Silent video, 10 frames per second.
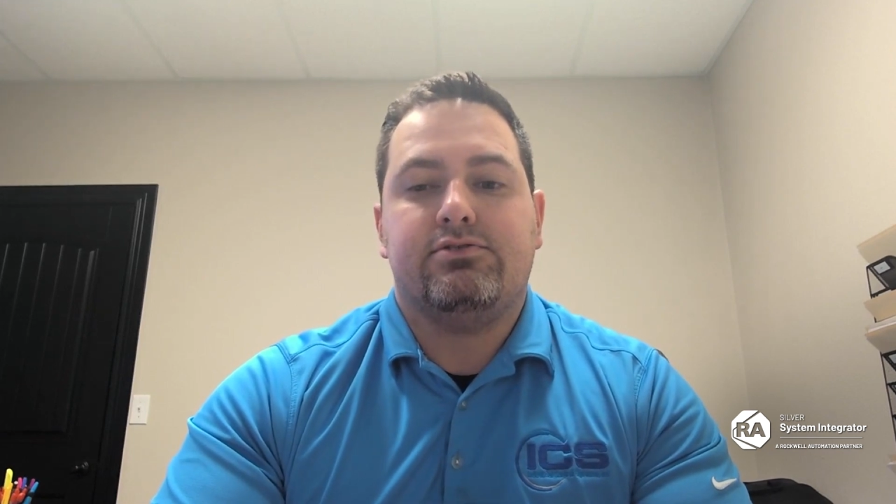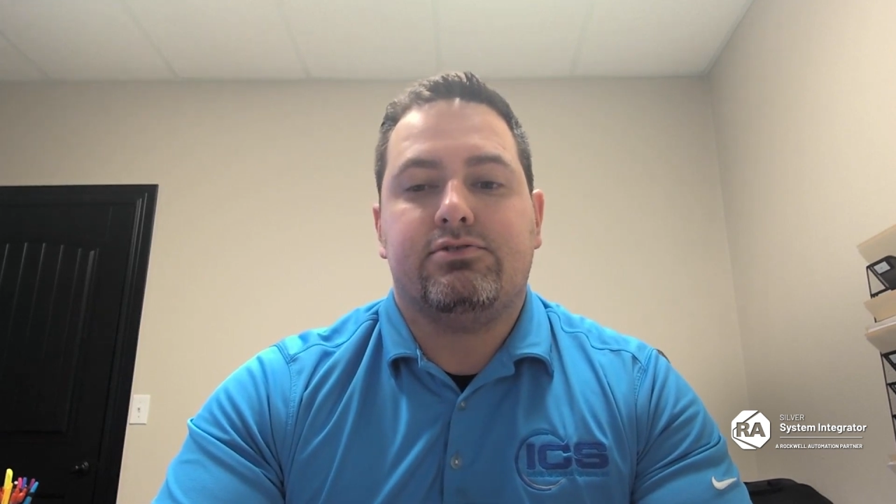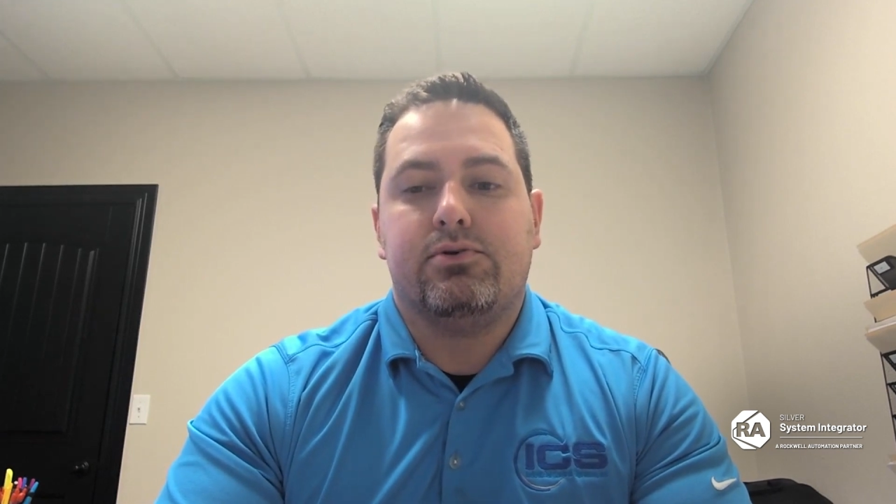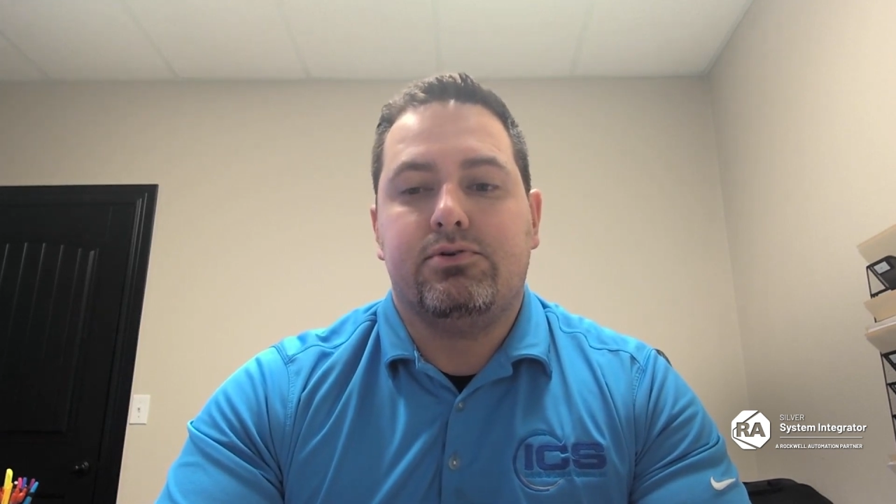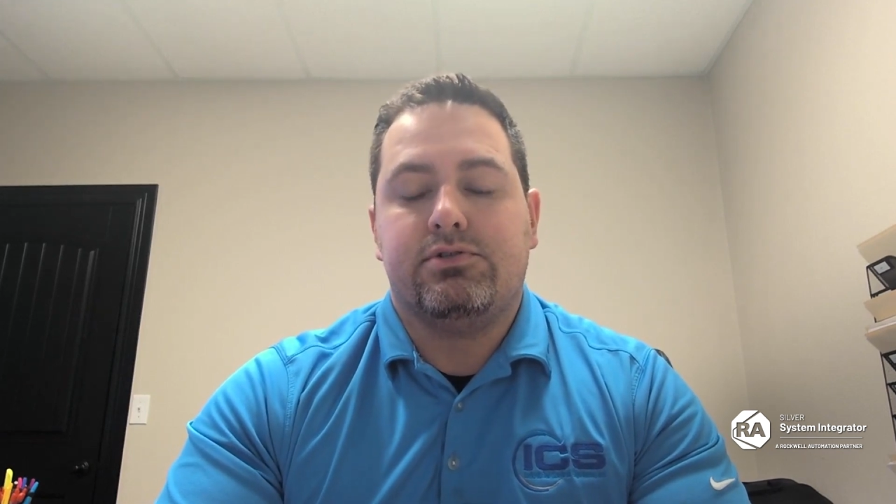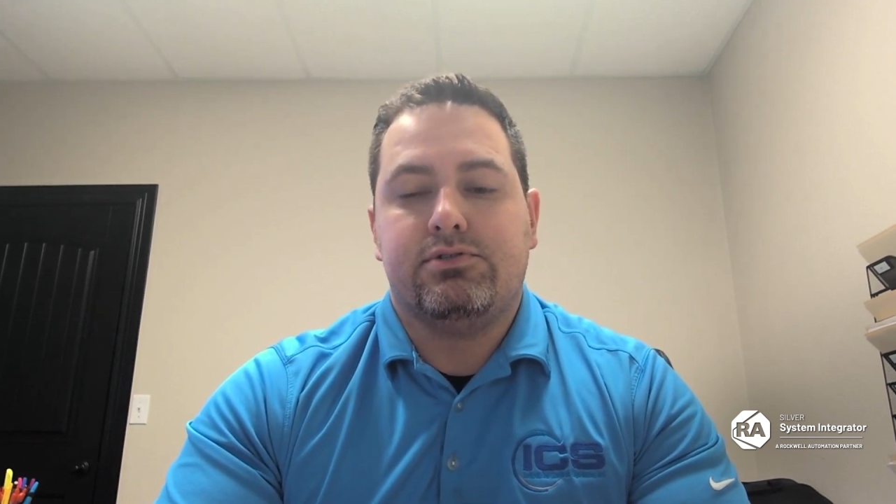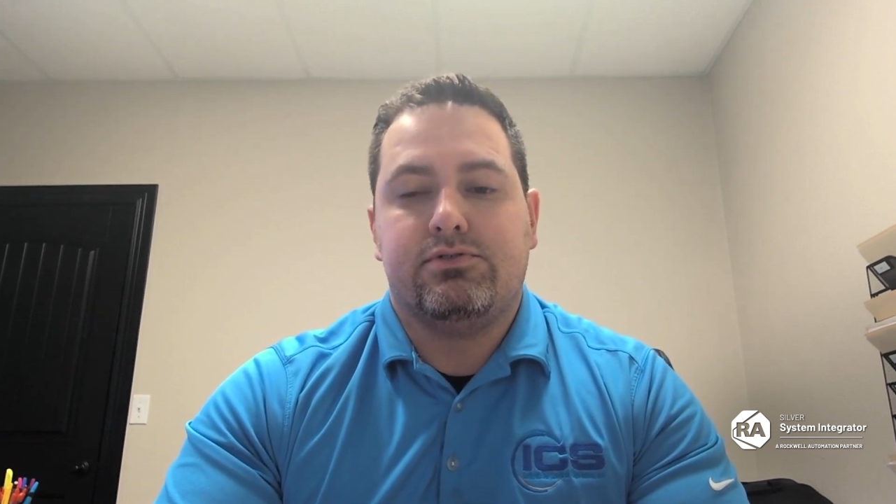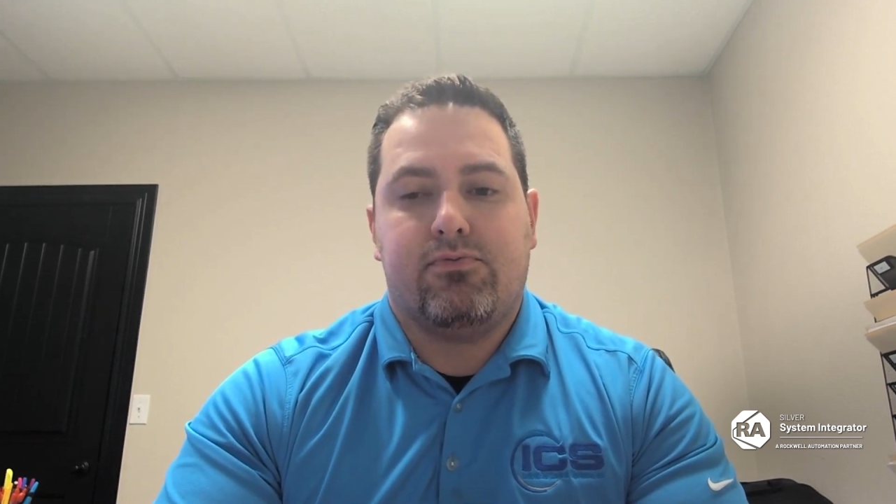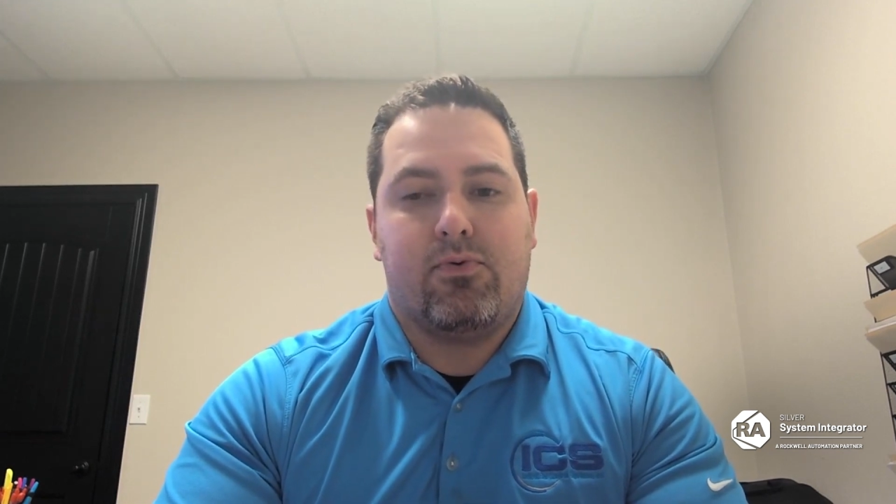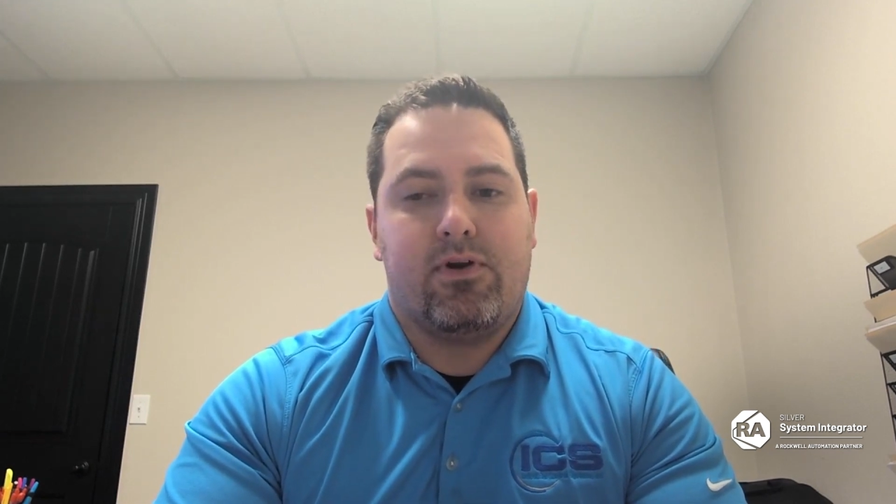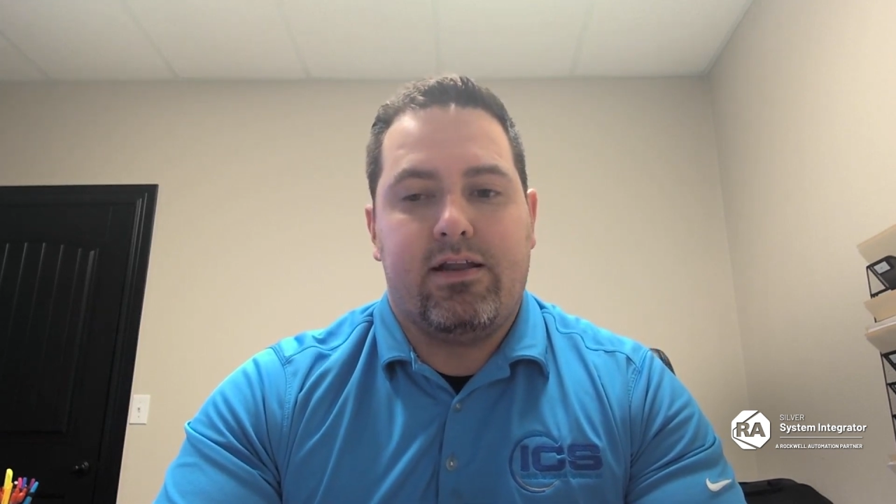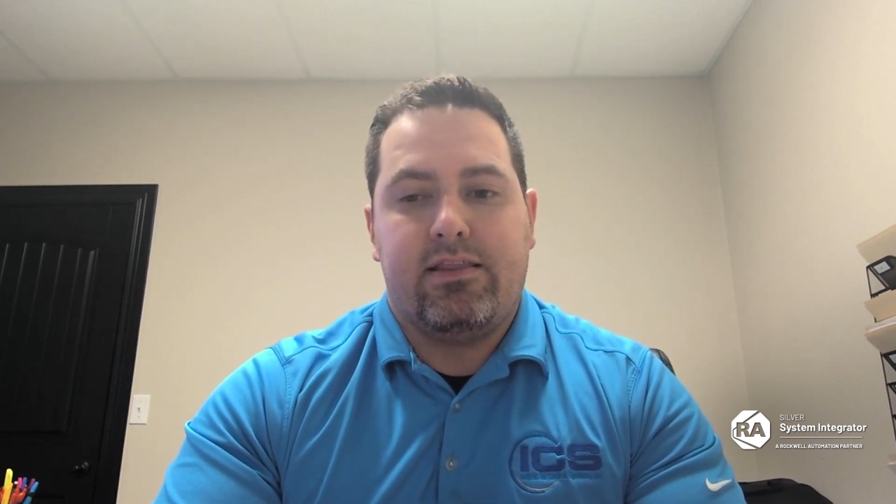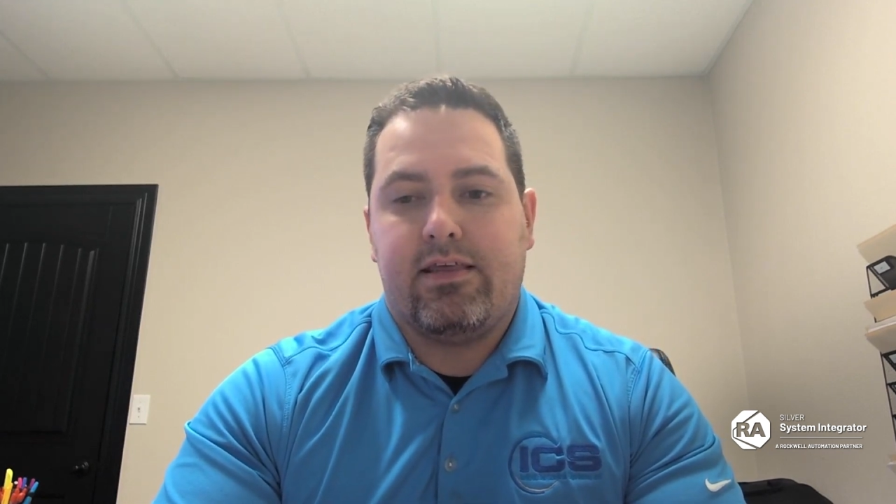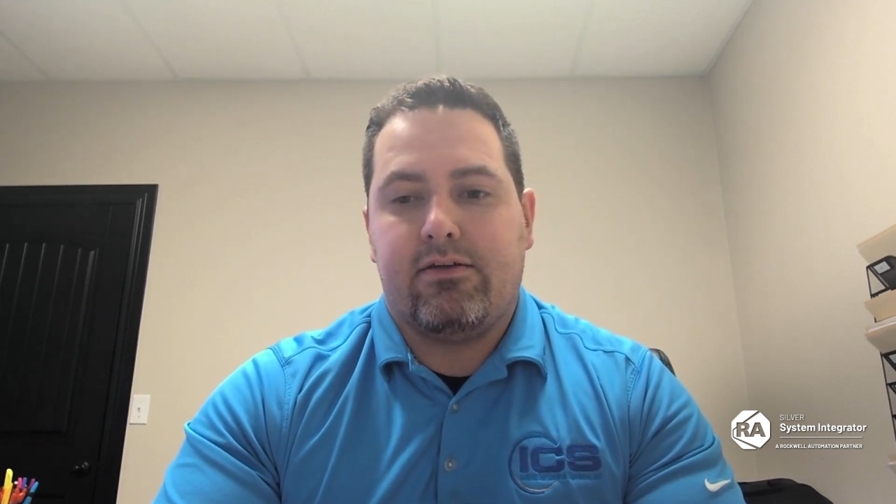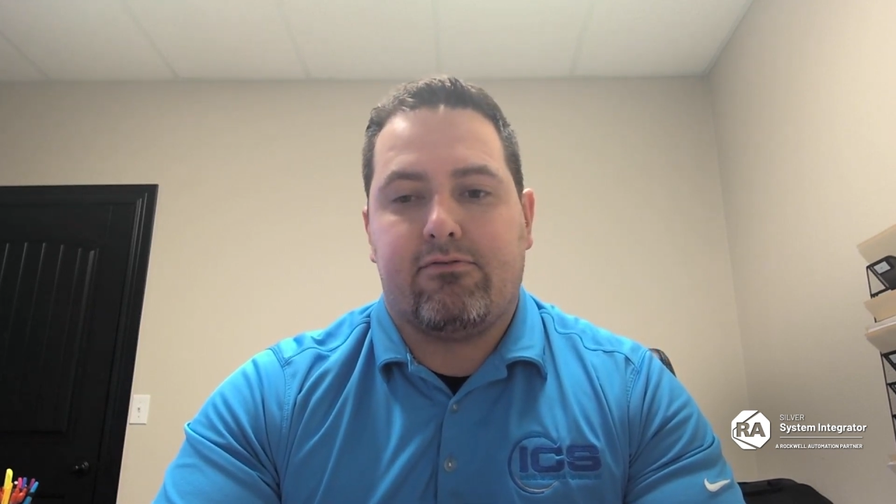solutions for
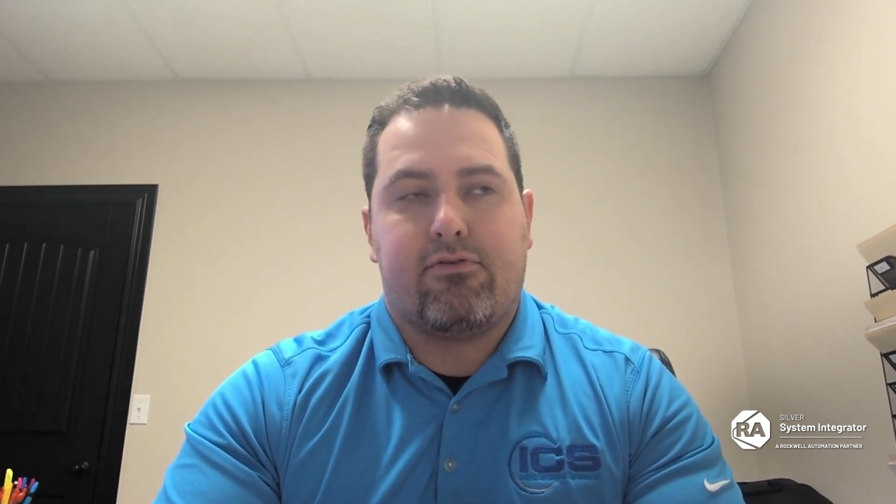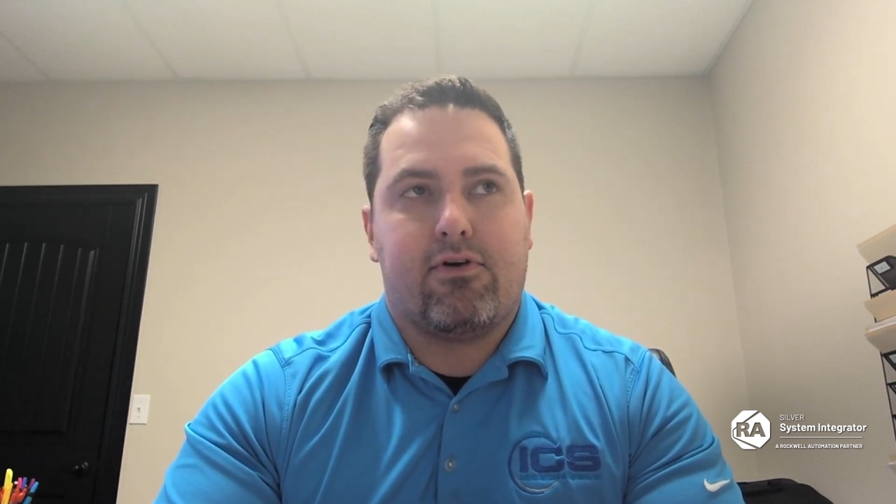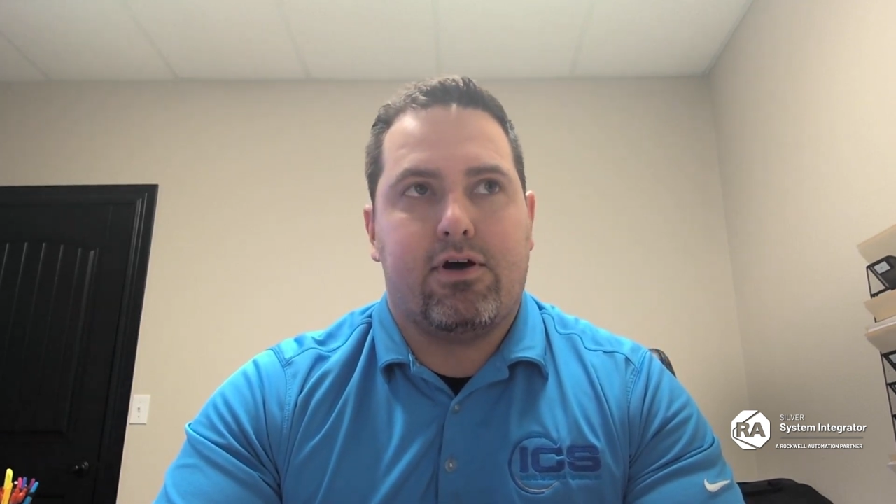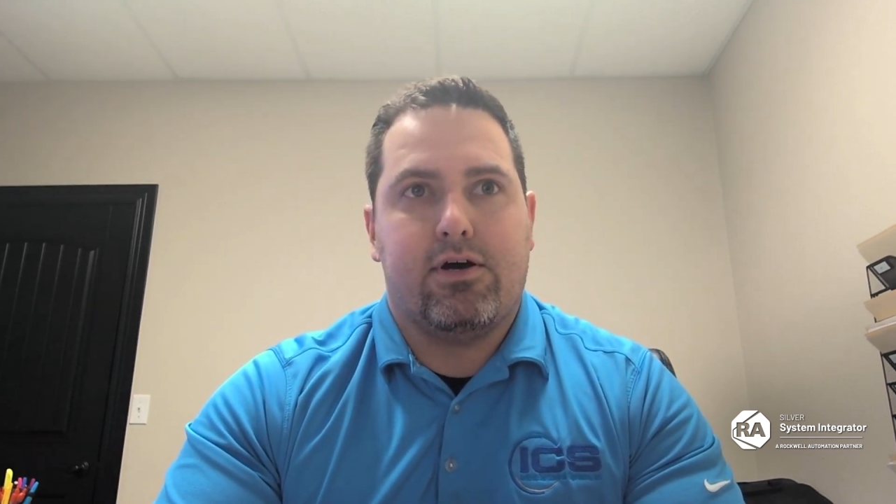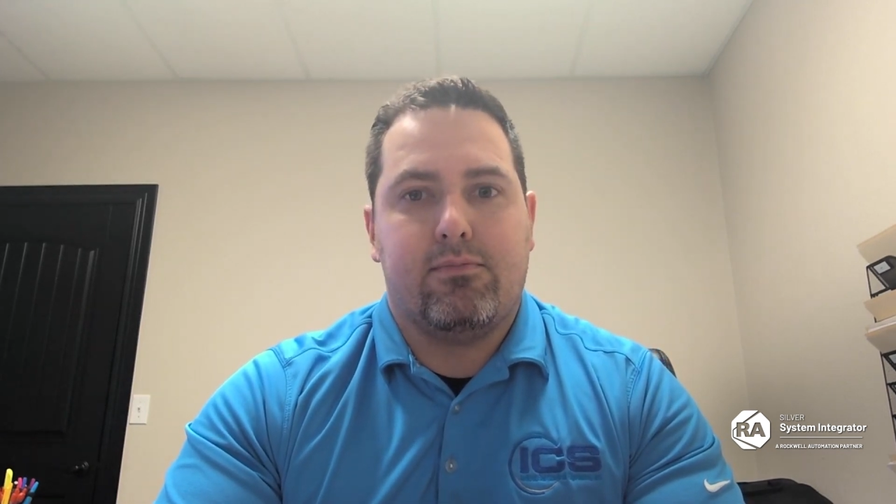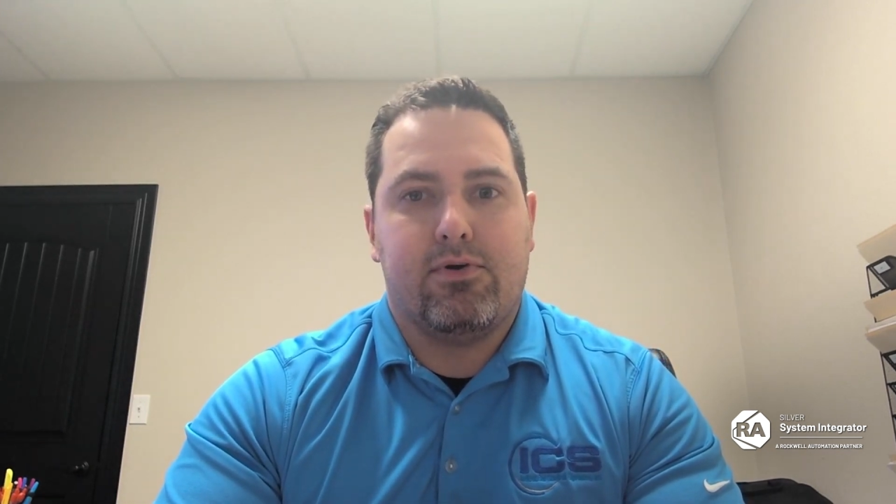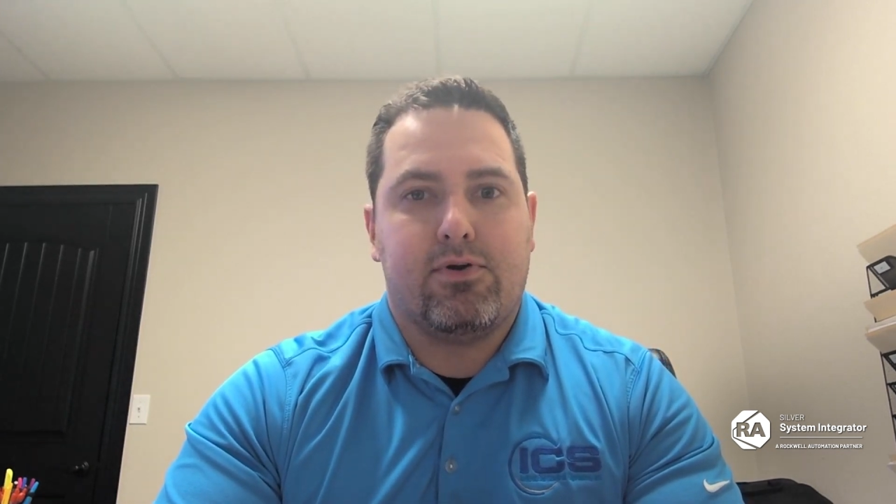anything from